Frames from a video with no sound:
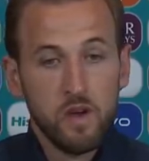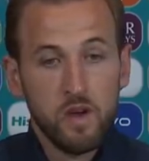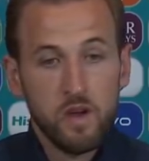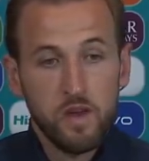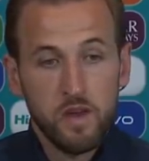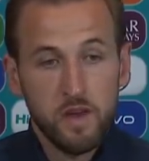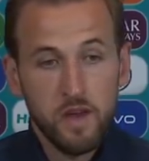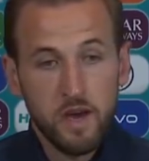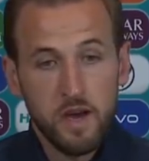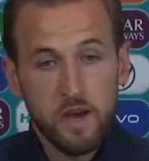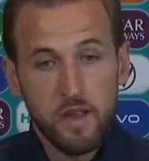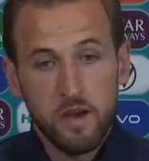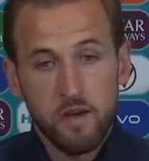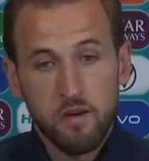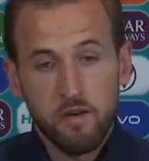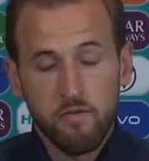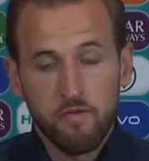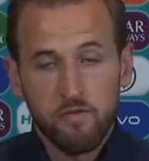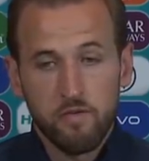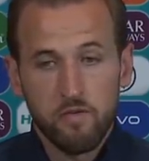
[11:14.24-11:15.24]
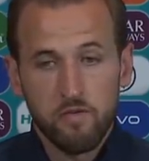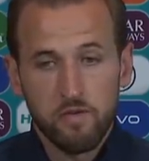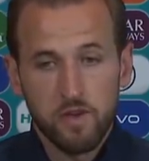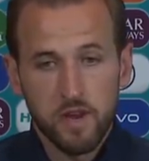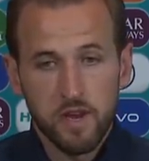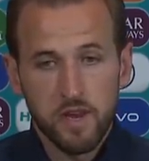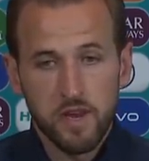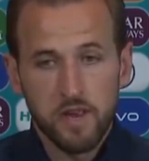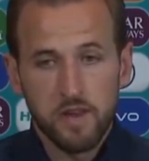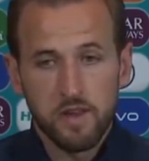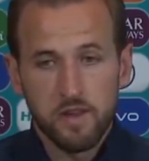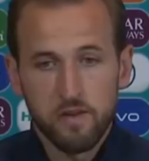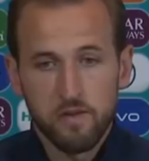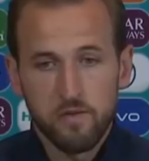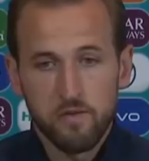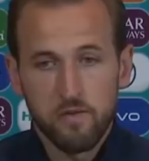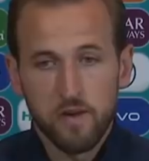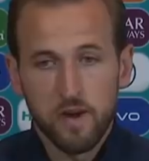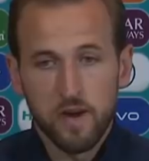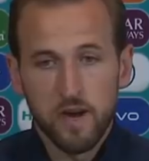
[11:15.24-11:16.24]
Yeah, no, of course. I said
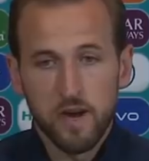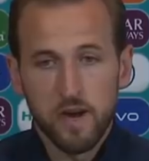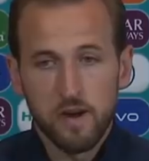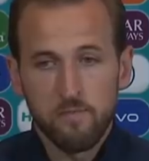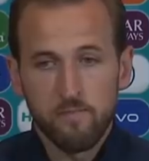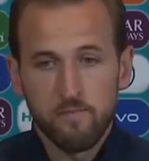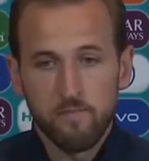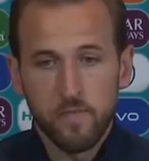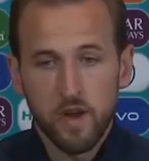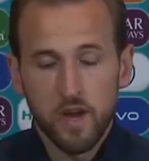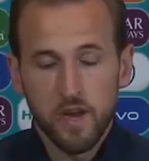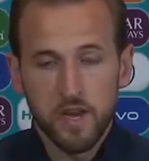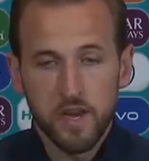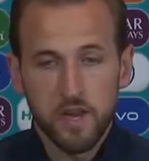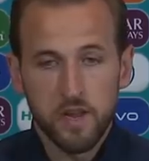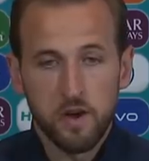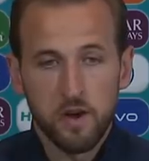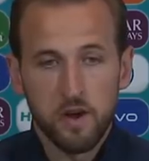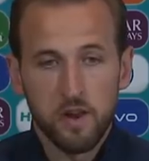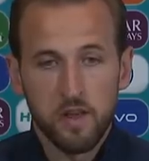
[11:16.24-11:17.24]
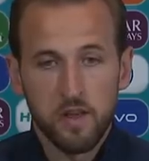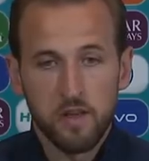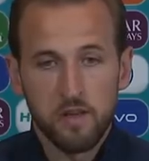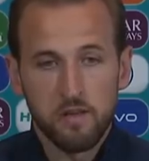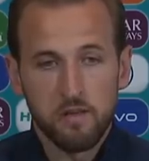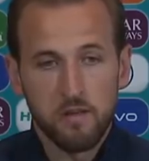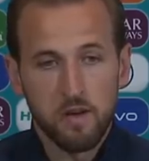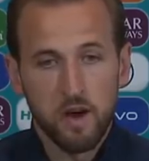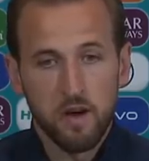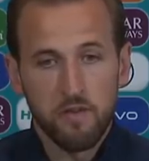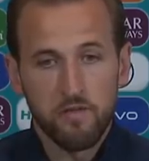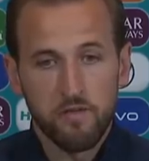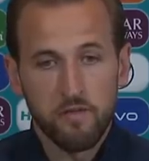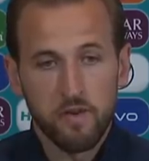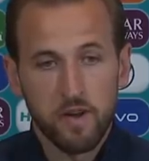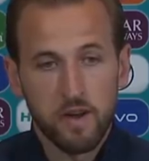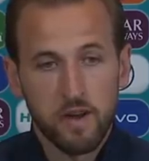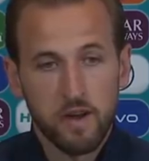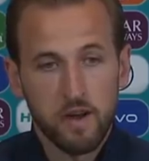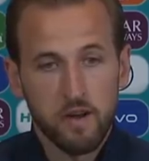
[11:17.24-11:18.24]
early
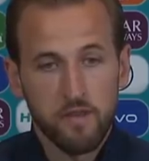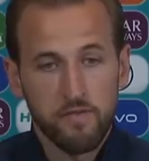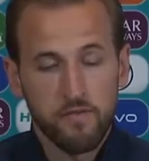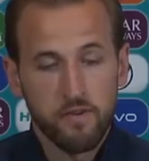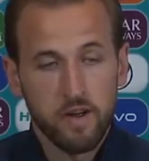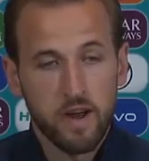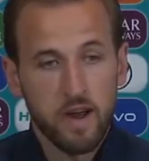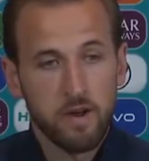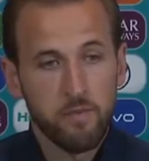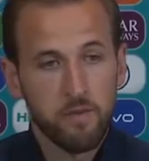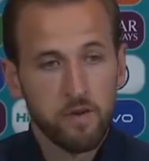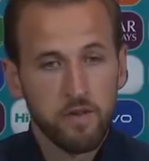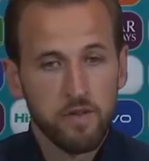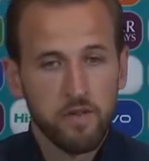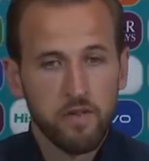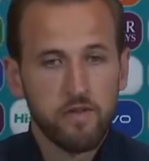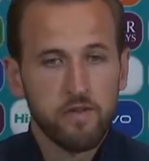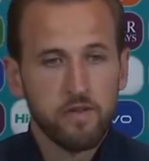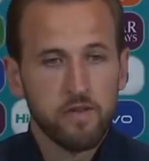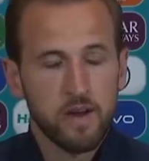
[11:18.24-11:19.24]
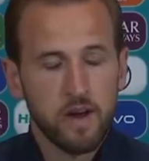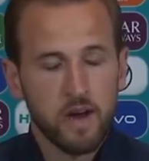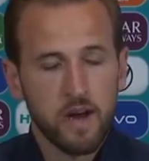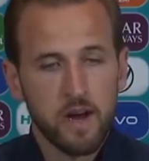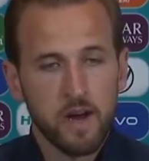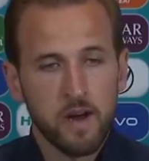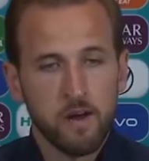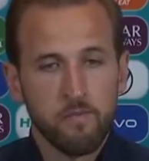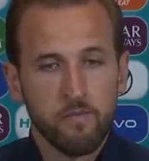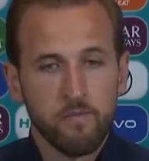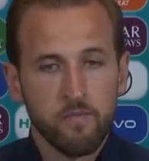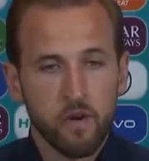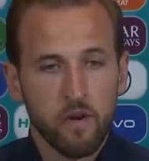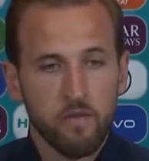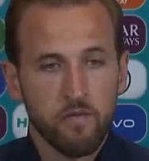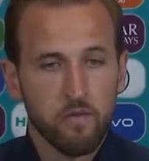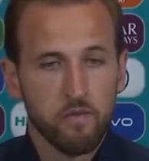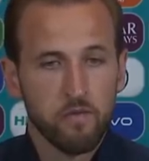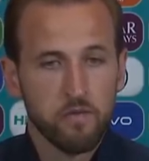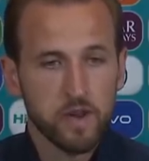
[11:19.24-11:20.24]
after it happened.
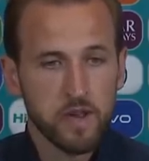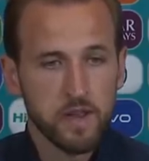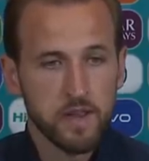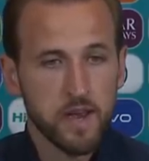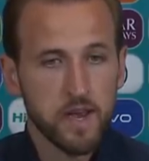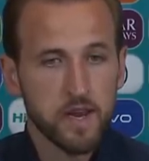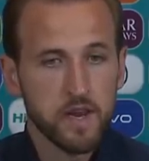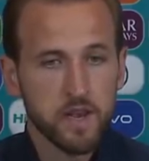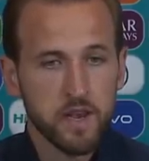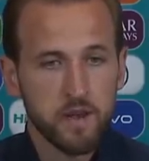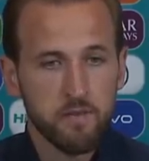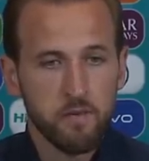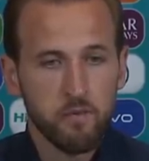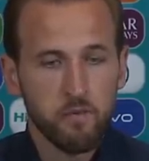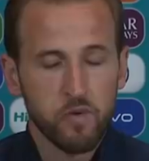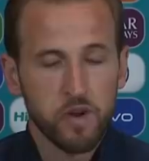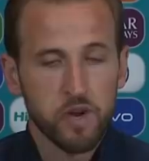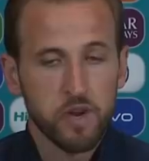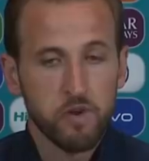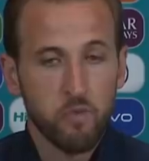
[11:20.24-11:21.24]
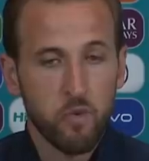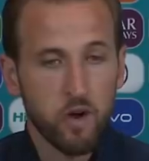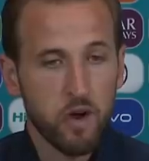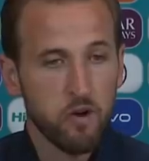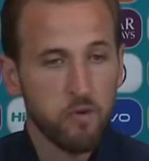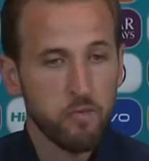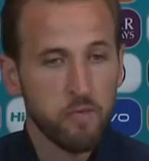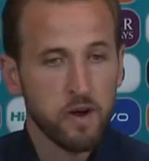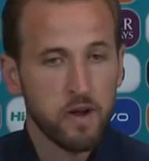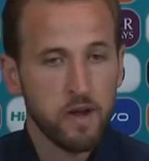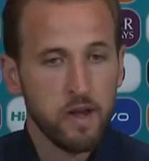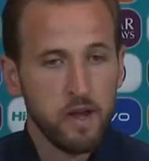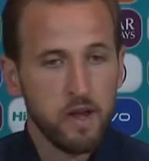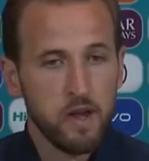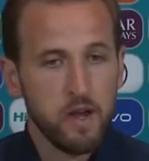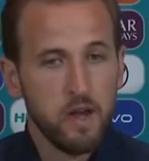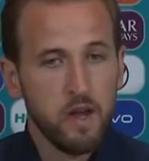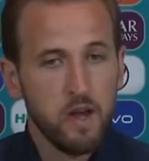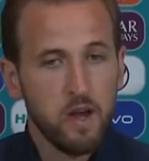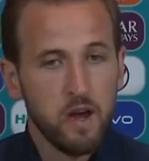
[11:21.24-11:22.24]
Of course, I texted him and wished him well. But
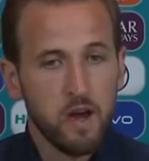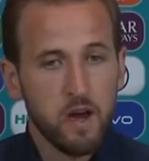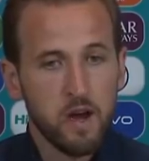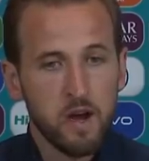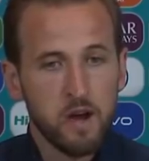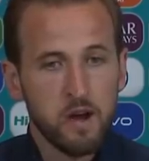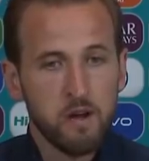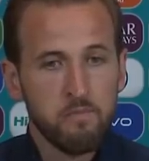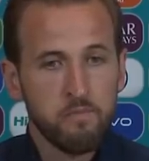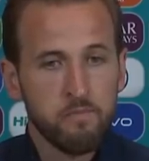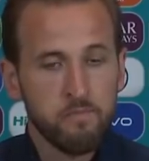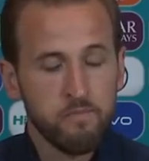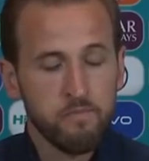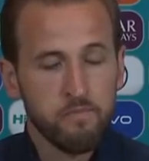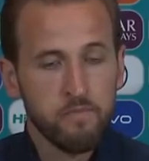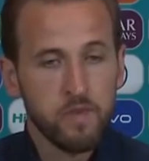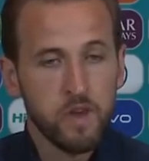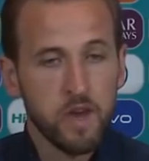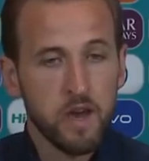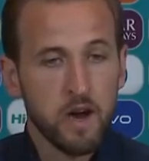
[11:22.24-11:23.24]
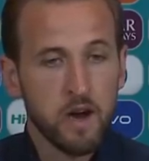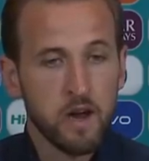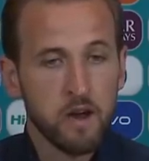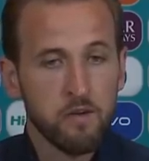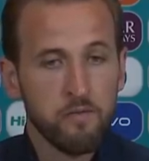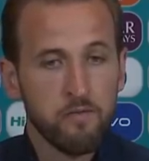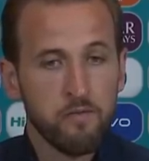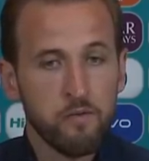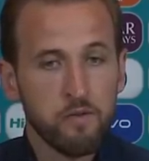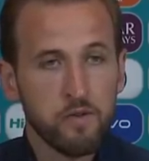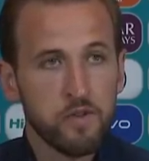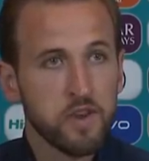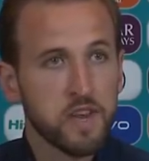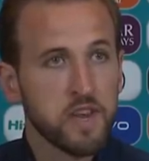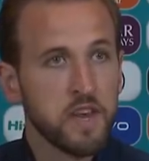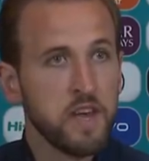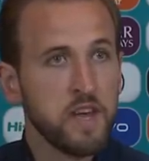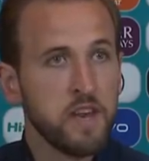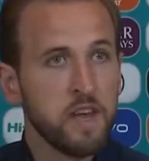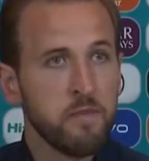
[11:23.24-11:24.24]
I look forward to
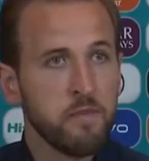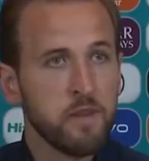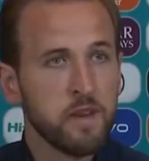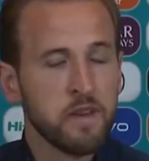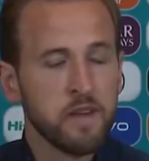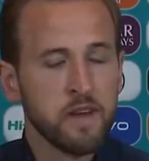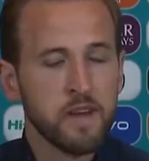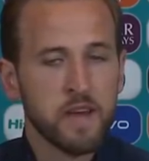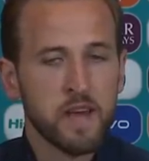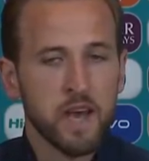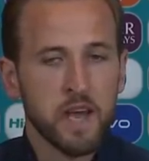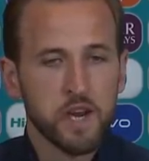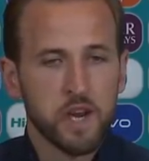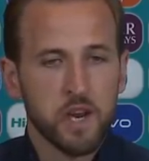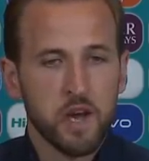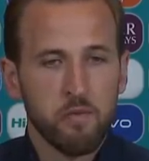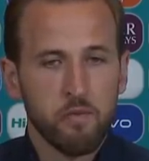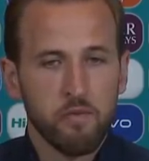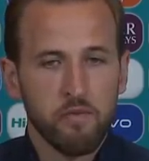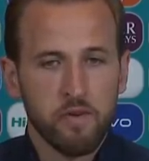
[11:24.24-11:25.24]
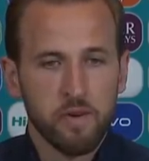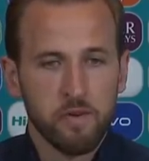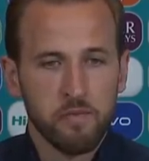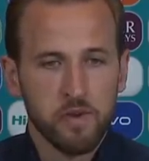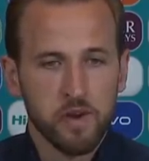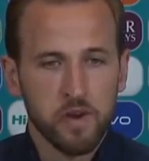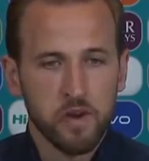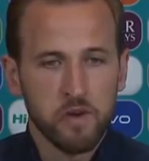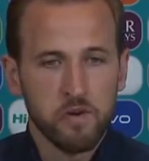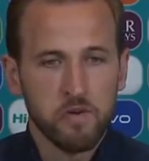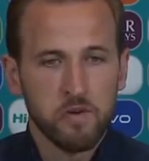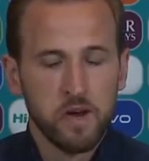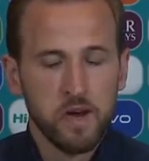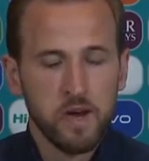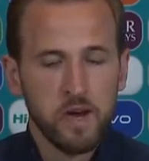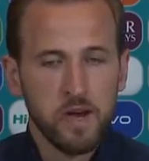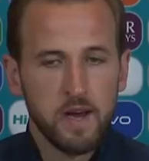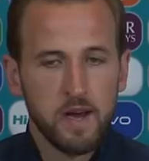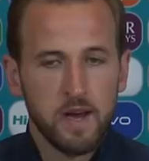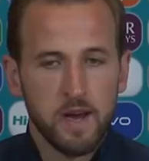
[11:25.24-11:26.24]
seeing him and catching up with him. So,
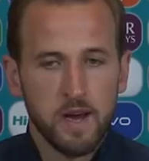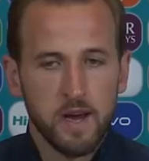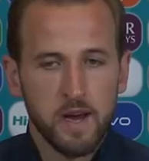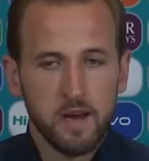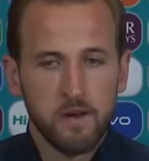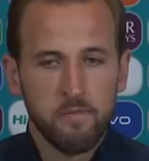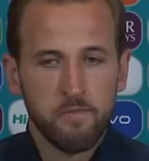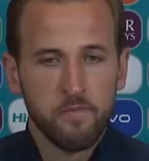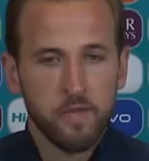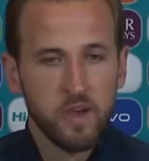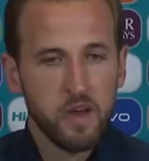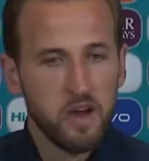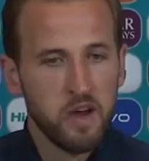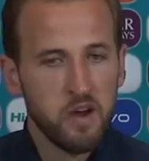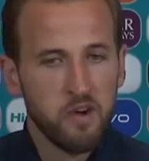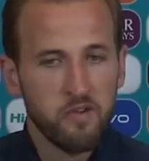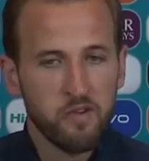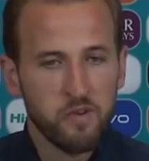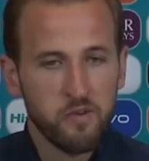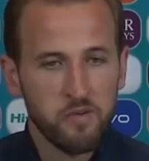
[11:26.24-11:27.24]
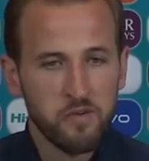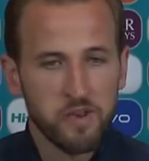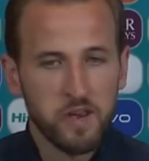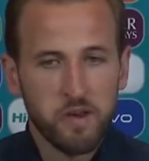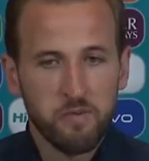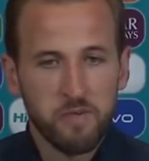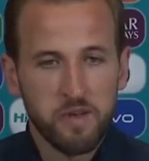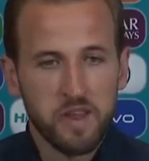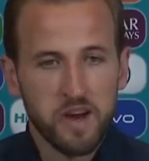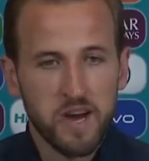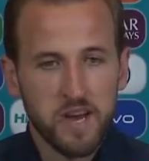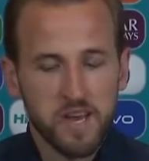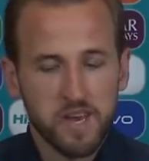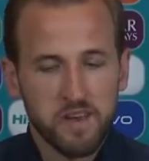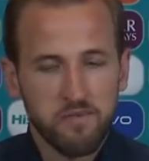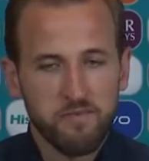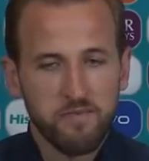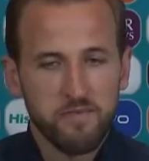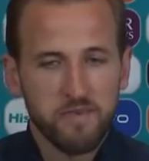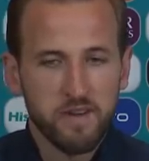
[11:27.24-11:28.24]
of course, it'd be nice
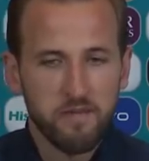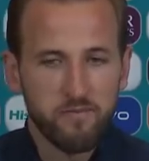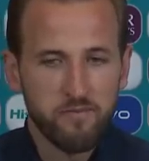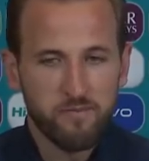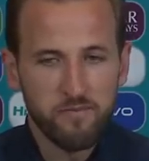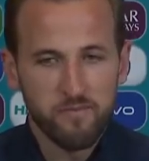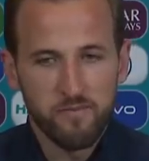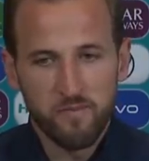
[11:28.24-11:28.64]
if